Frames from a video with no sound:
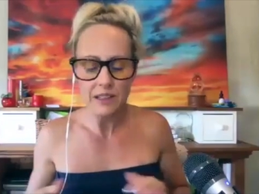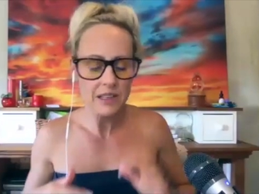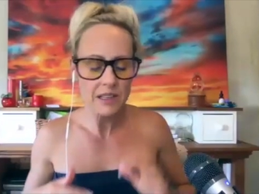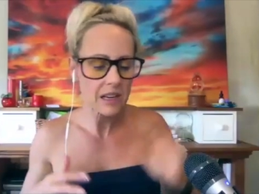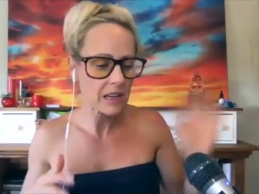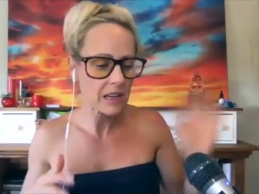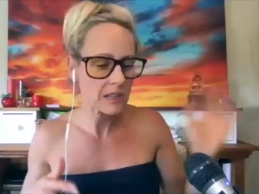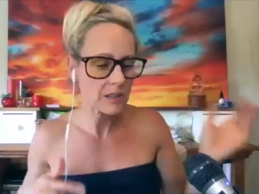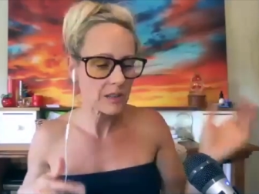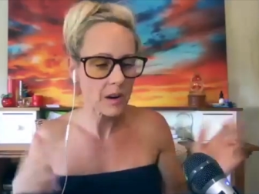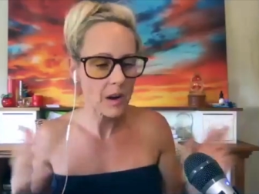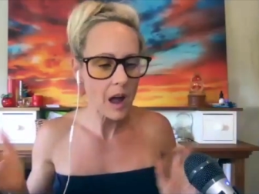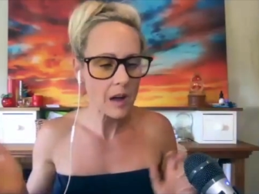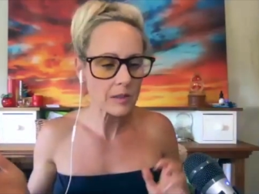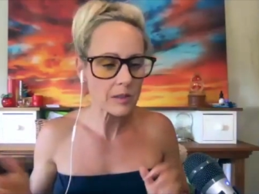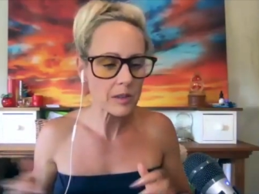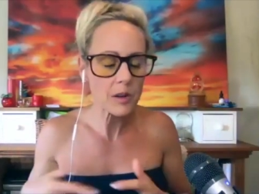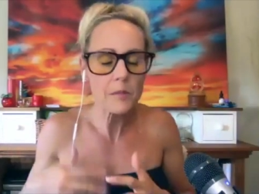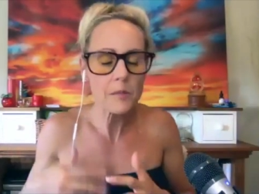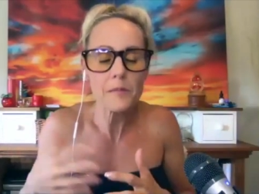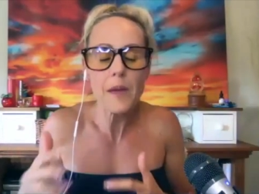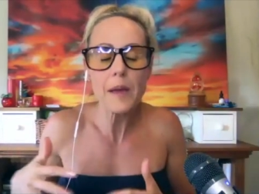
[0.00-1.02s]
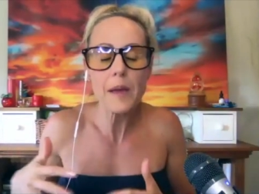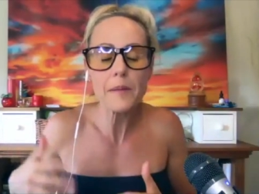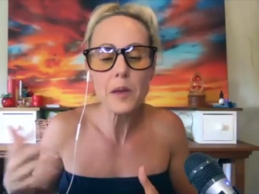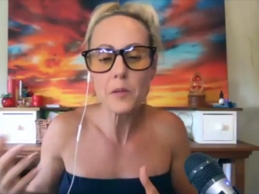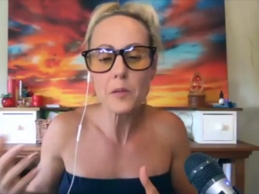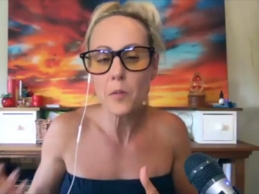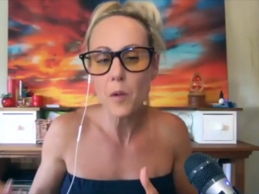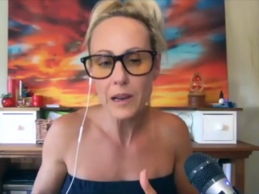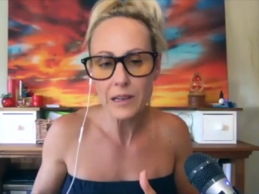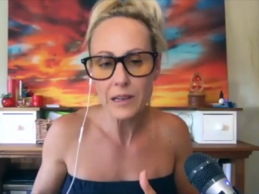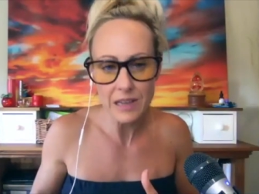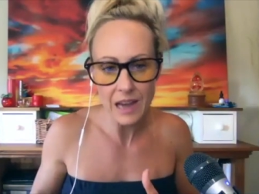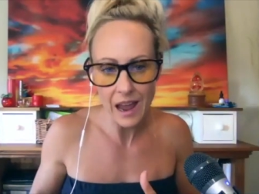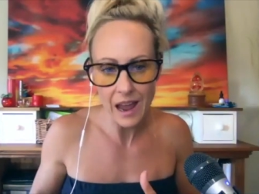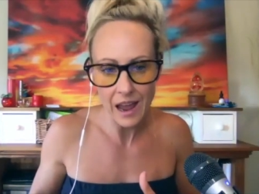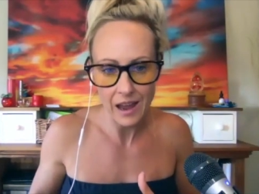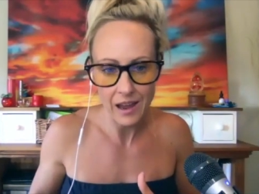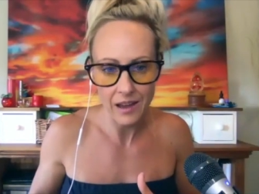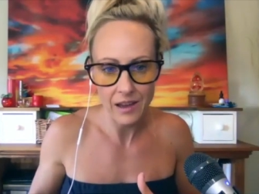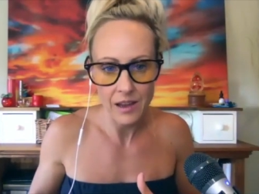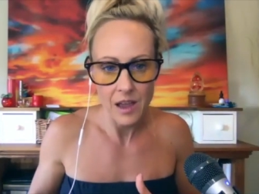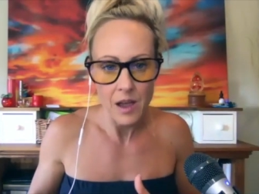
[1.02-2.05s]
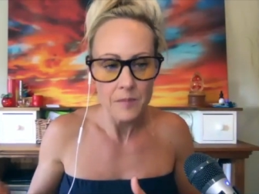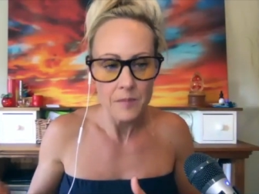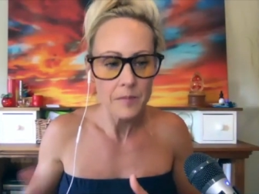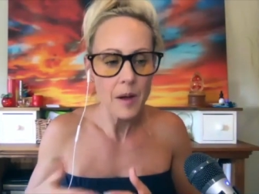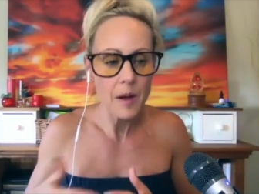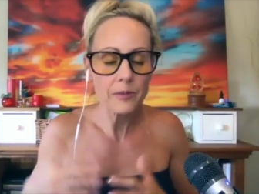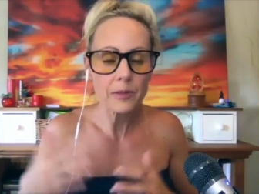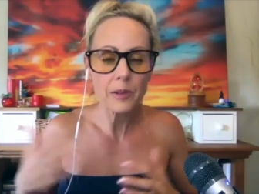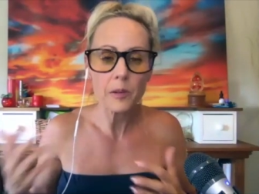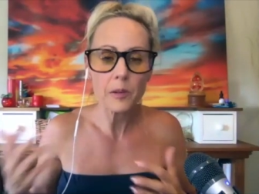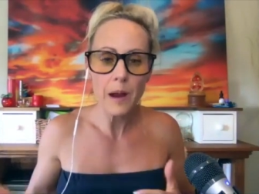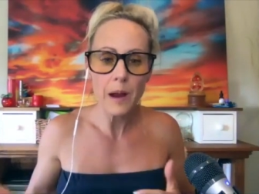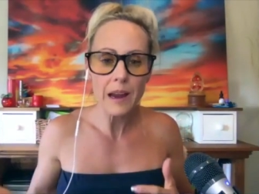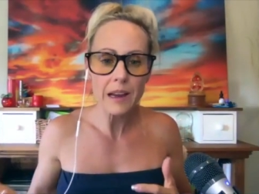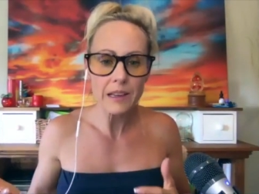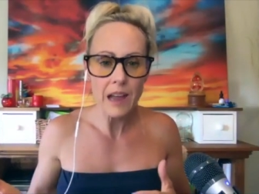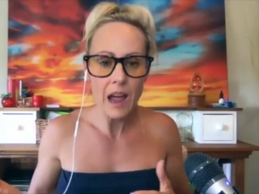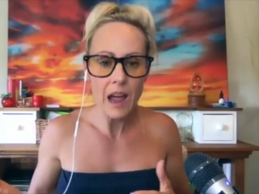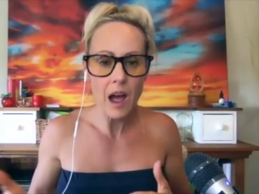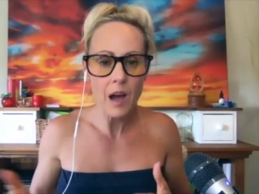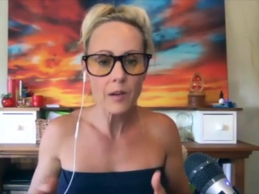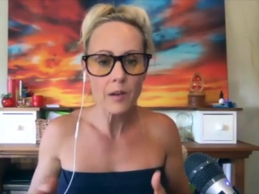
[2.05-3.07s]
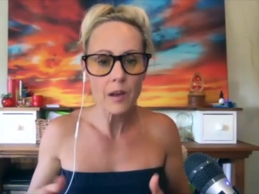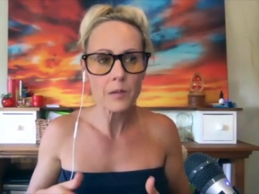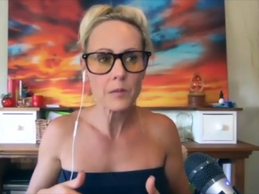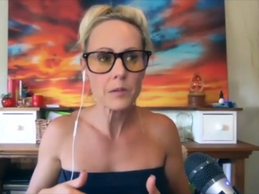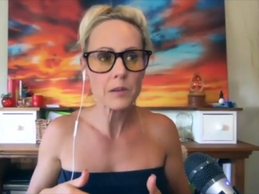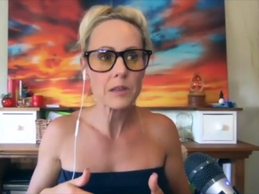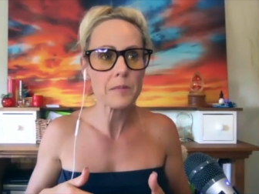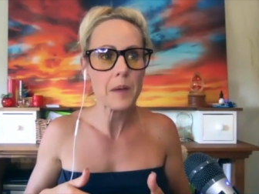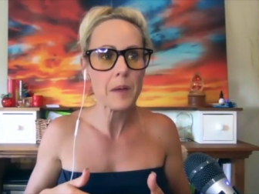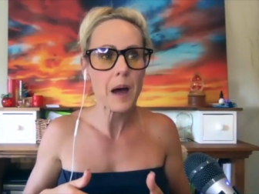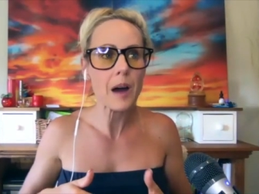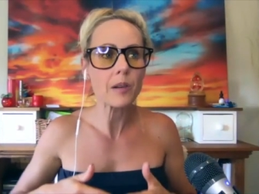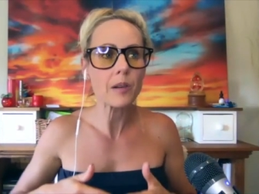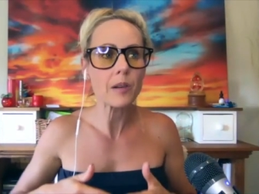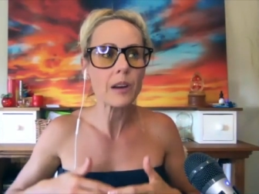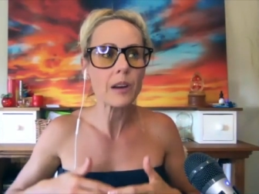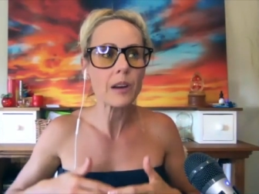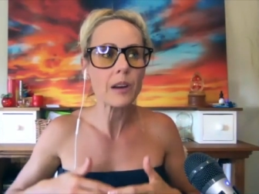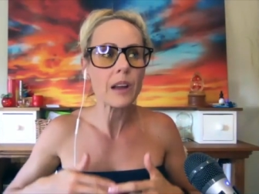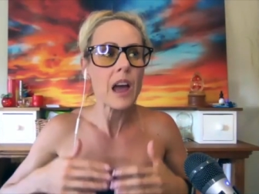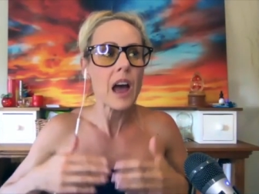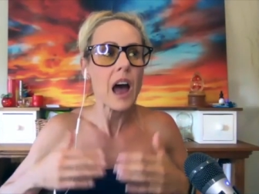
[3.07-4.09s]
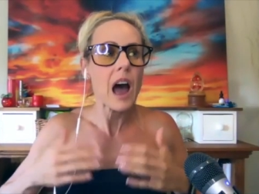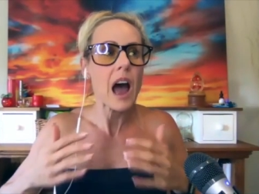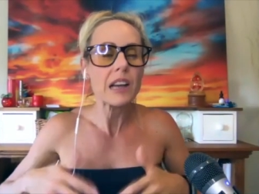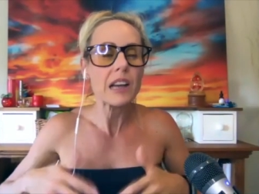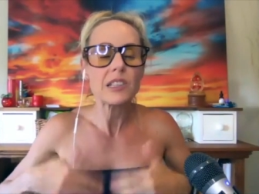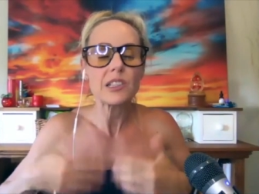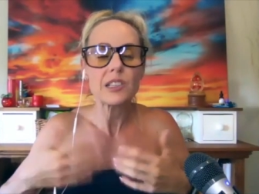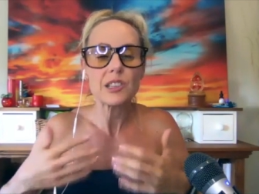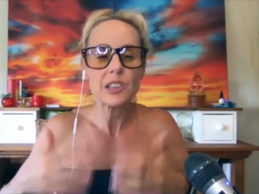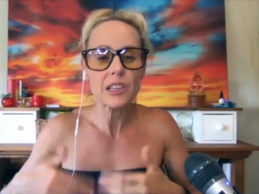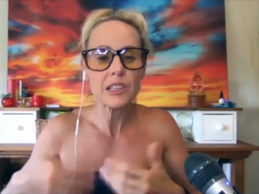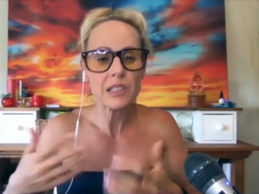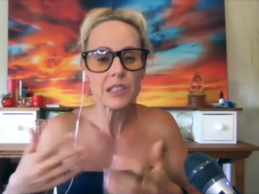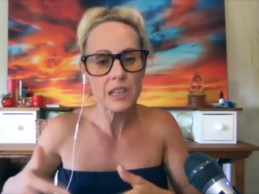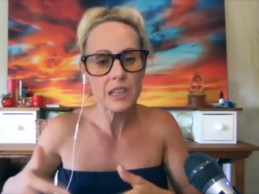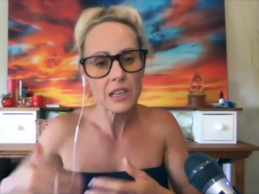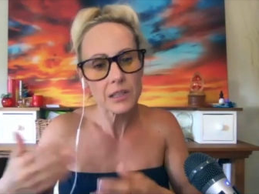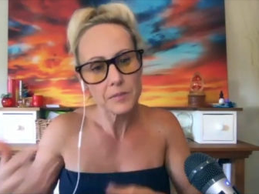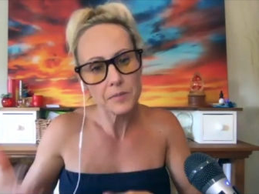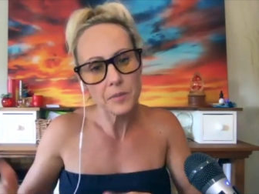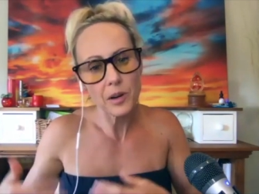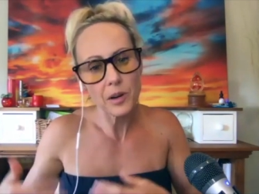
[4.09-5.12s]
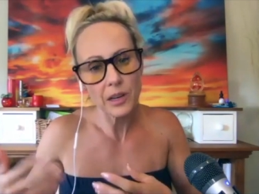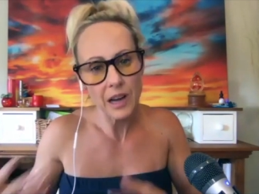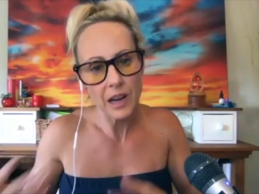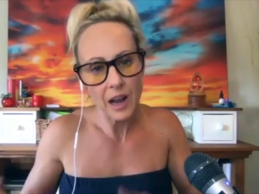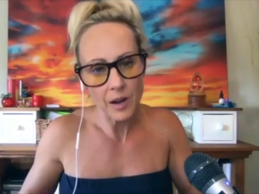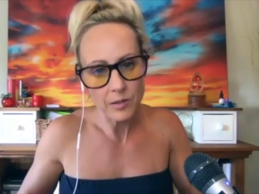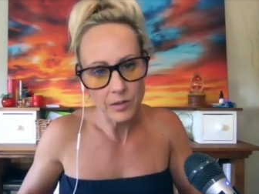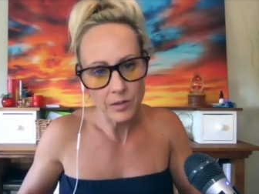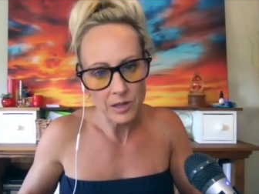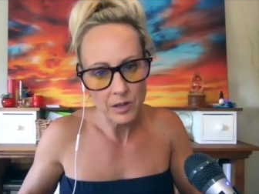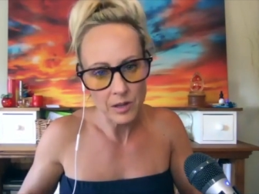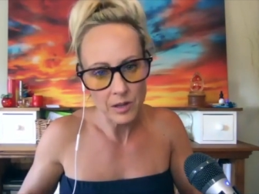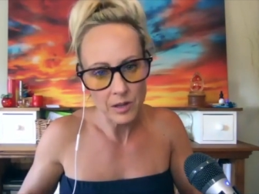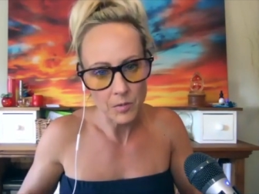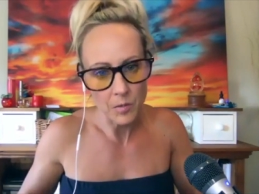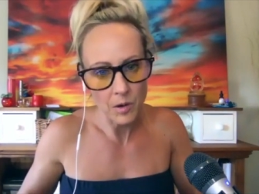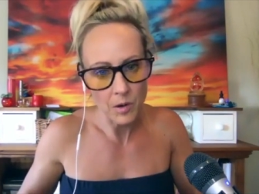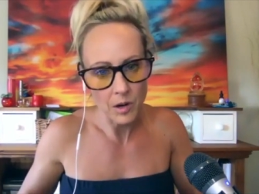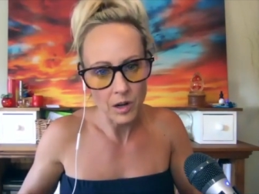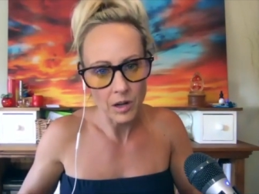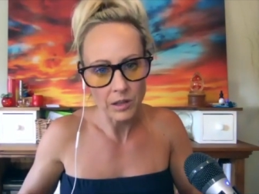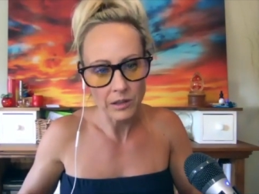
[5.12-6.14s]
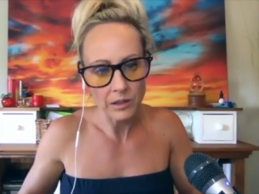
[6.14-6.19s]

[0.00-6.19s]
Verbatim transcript: intro, outro. Maybe one day. But for right now, it was about I just need to put it out into the world.